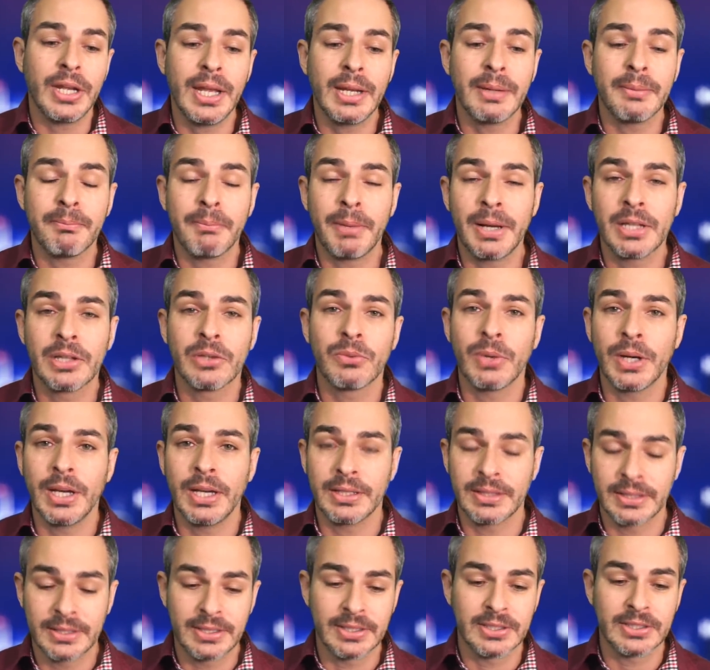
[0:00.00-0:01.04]
And by the way,
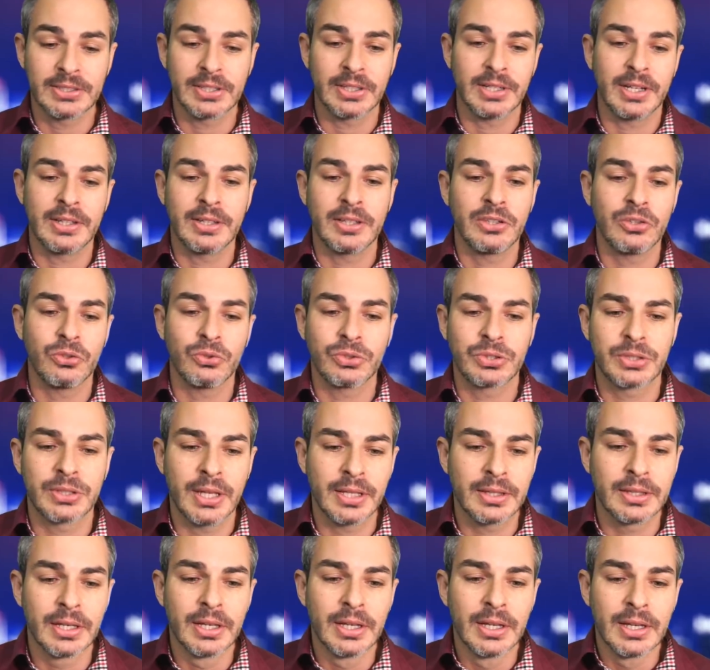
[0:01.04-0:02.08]
and here's another news
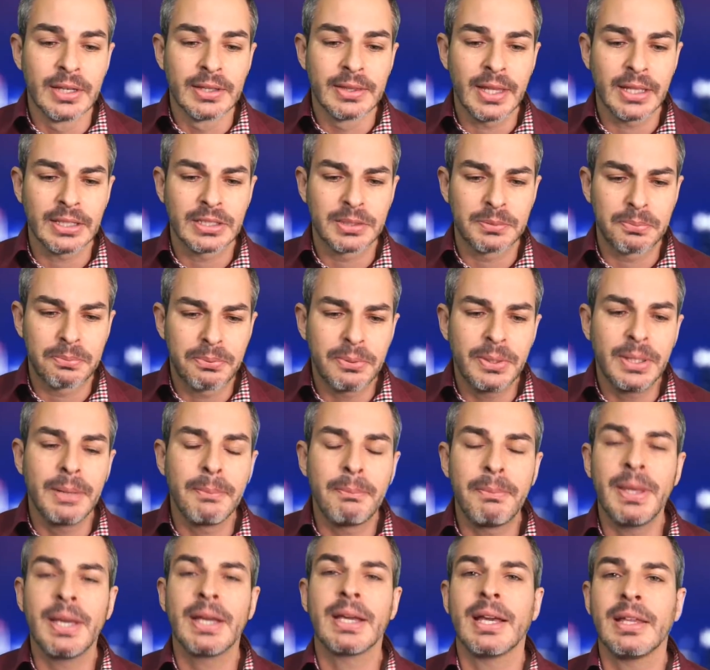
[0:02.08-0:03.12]
that's pretty
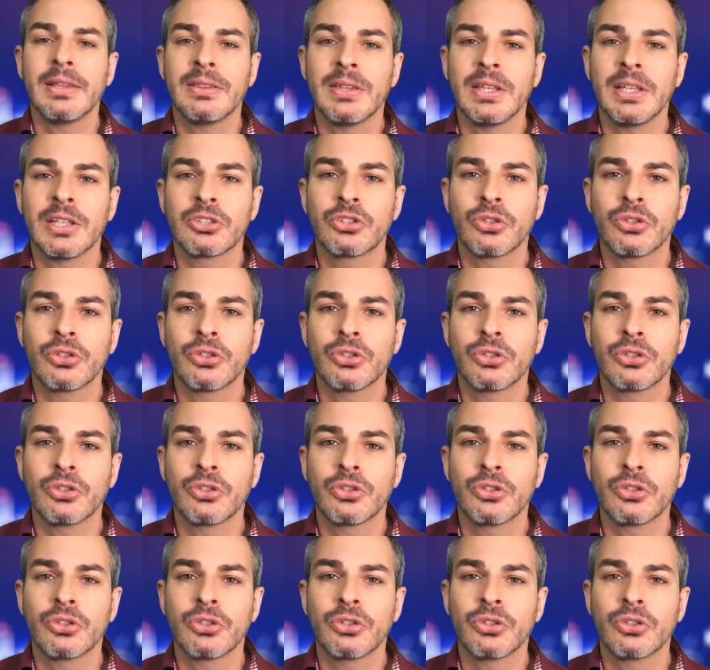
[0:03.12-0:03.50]
big, I think.